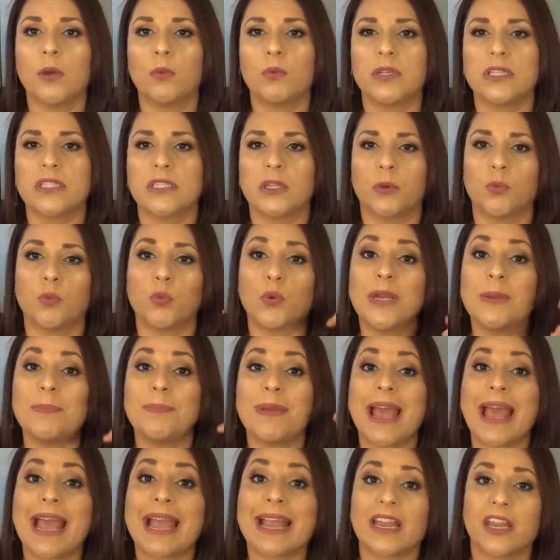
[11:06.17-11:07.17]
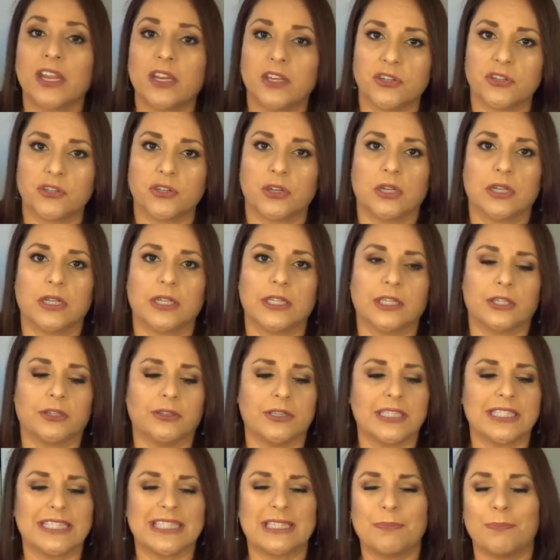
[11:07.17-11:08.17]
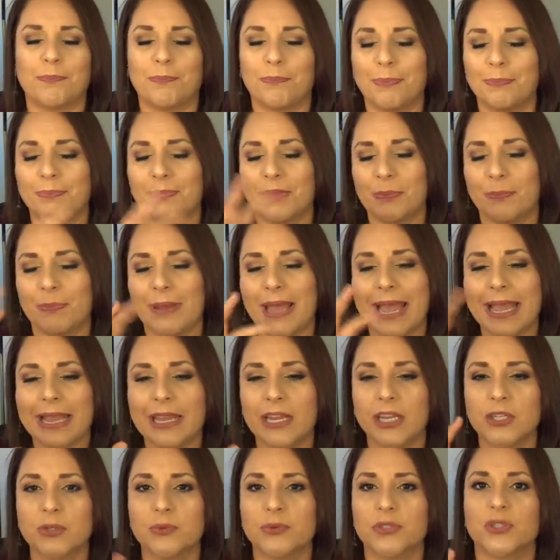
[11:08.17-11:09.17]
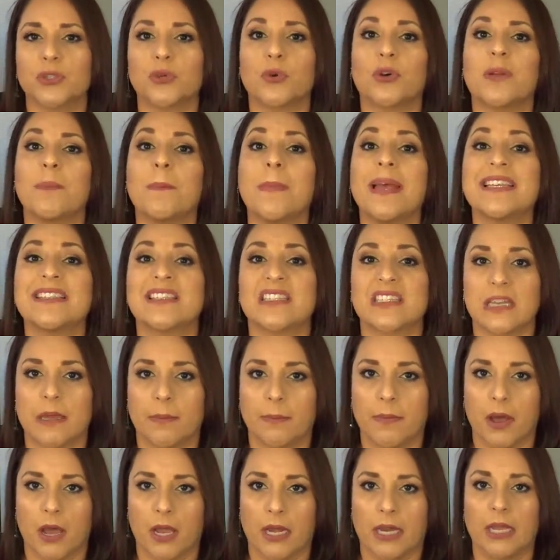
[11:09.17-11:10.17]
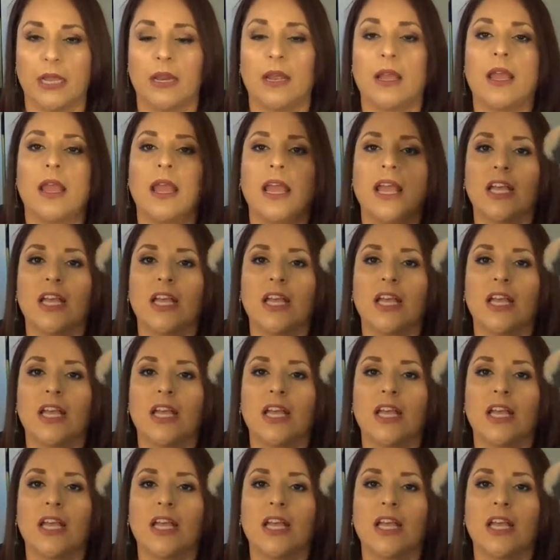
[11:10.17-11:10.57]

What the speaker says: It was a repackage on clearance. The package was sort of messed up on it.